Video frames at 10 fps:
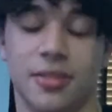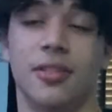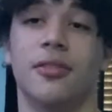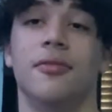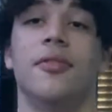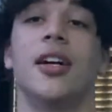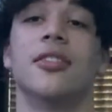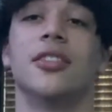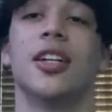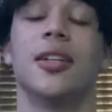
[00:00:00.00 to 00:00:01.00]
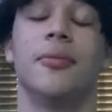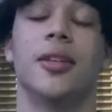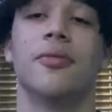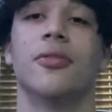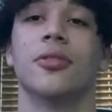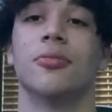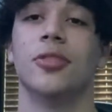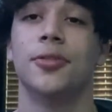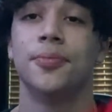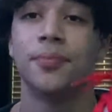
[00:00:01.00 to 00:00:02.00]
are Valentine Air Force
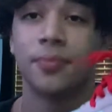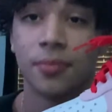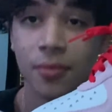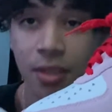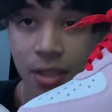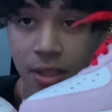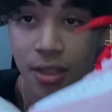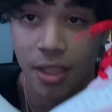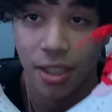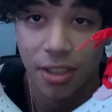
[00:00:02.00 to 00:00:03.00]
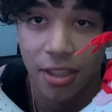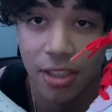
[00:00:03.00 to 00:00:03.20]
One. As you can